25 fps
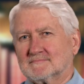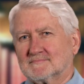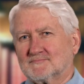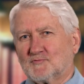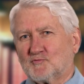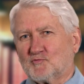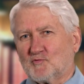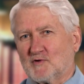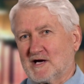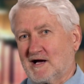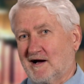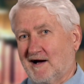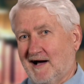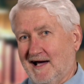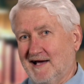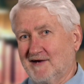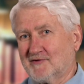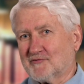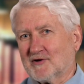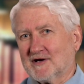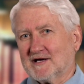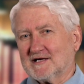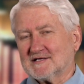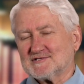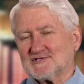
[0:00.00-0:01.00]

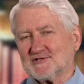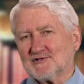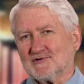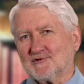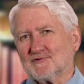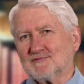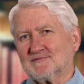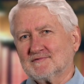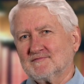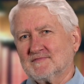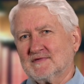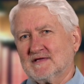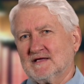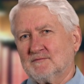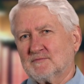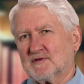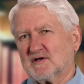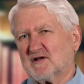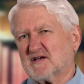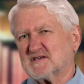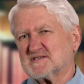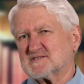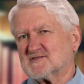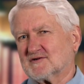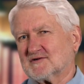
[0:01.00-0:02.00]
rehydrate you, but
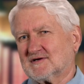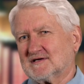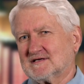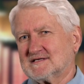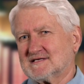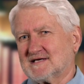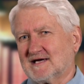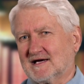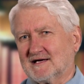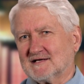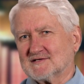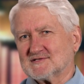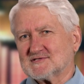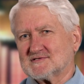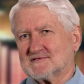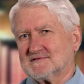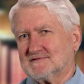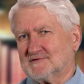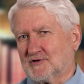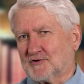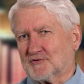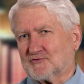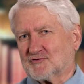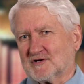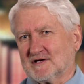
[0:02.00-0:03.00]
also contains
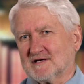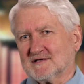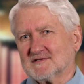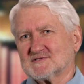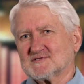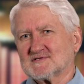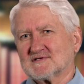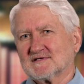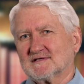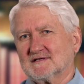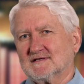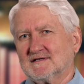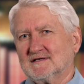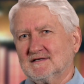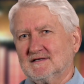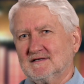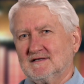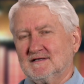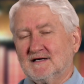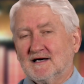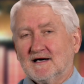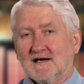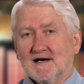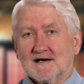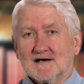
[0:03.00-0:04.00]
nutrients,
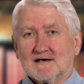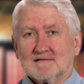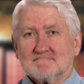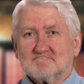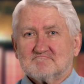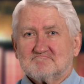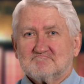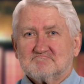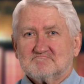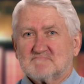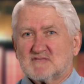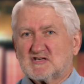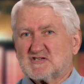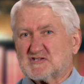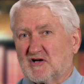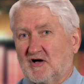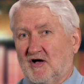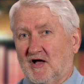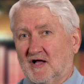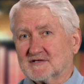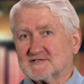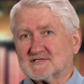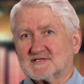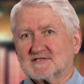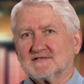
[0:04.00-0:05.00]

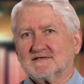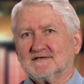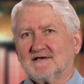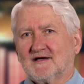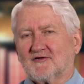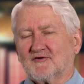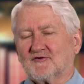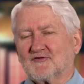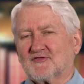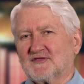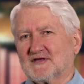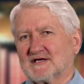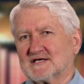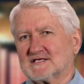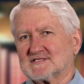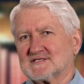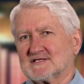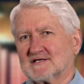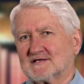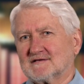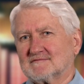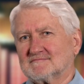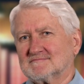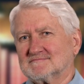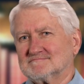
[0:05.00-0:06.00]
salts, other things
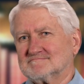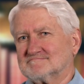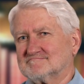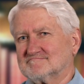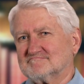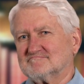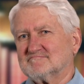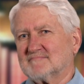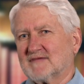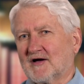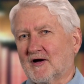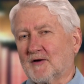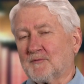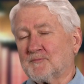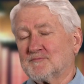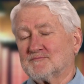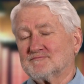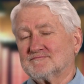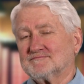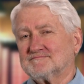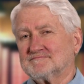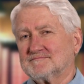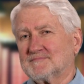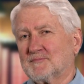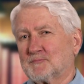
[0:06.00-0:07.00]
that help
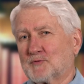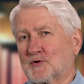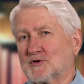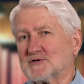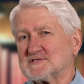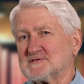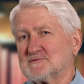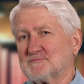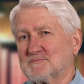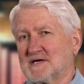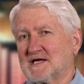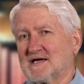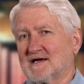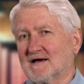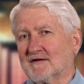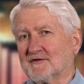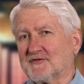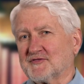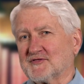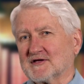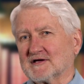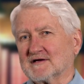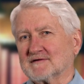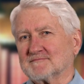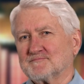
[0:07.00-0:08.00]
a person be
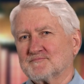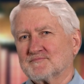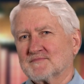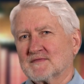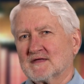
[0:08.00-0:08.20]
healthy.